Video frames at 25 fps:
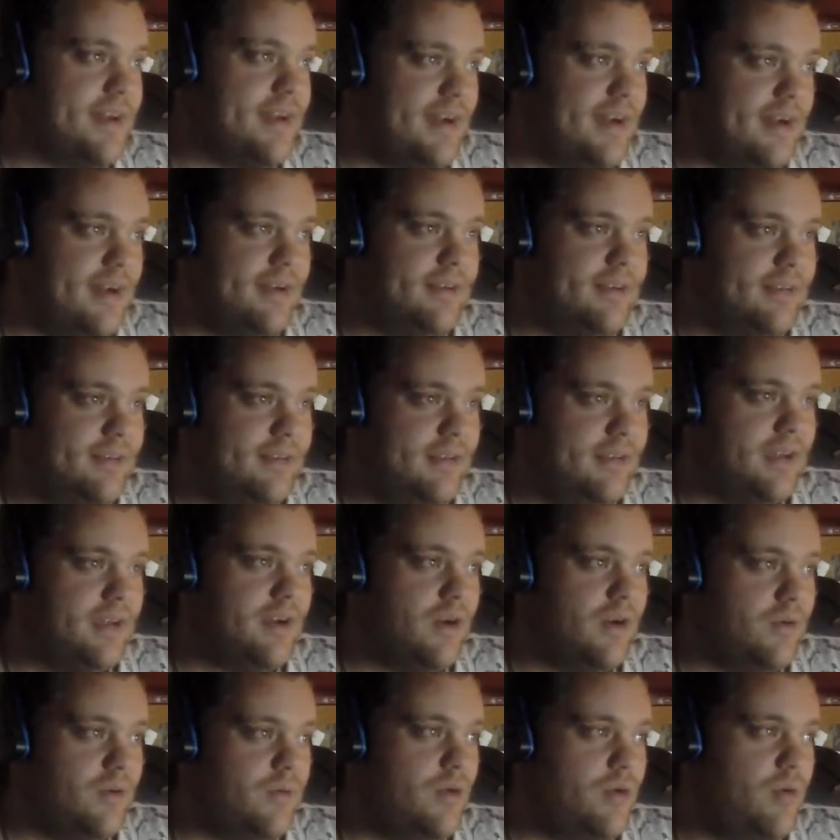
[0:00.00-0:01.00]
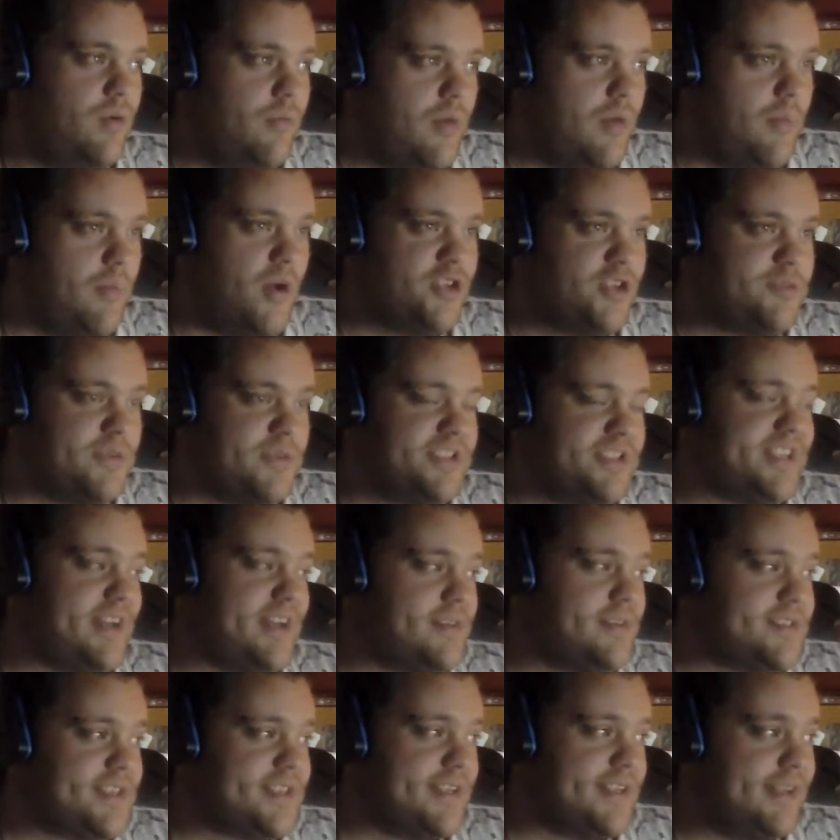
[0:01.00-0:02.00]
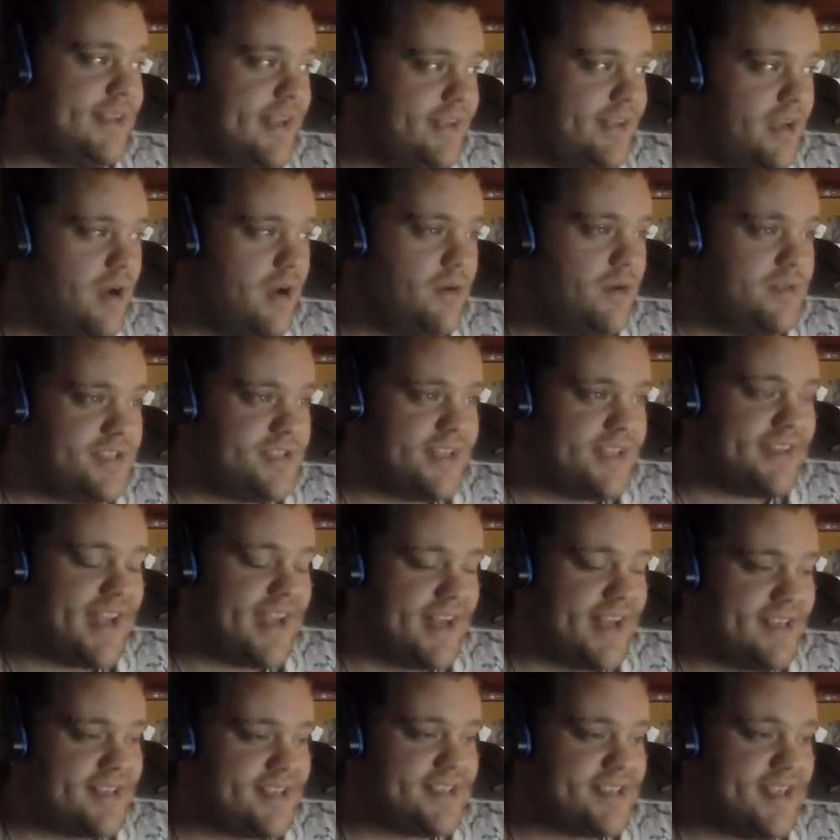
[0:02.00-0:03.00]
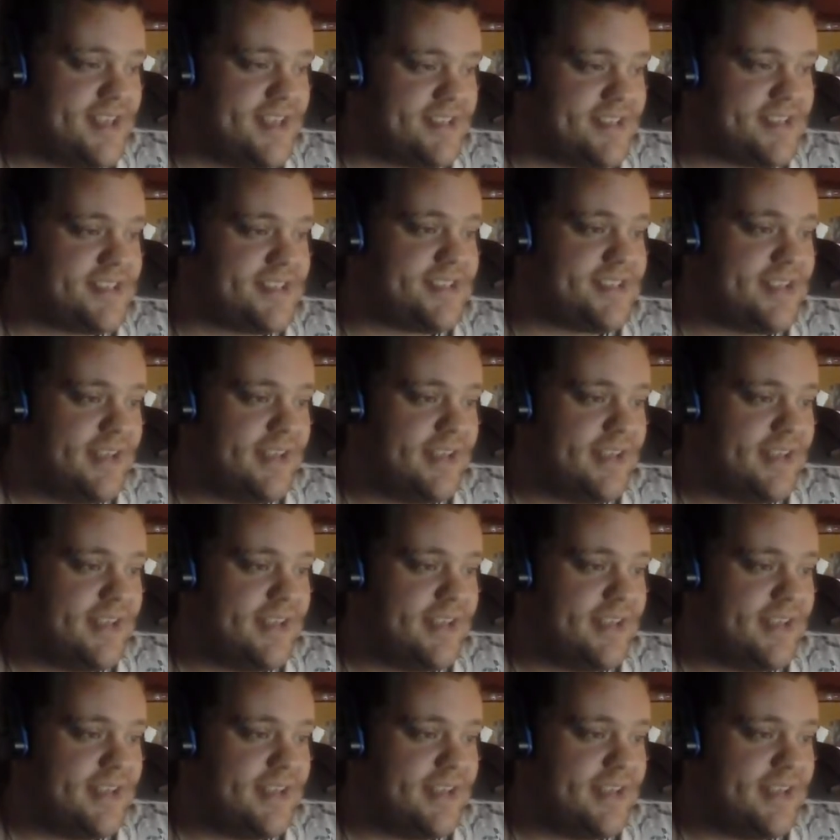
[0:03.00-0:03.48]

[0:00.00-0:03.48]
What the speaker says: multiple tells and let knows that exists.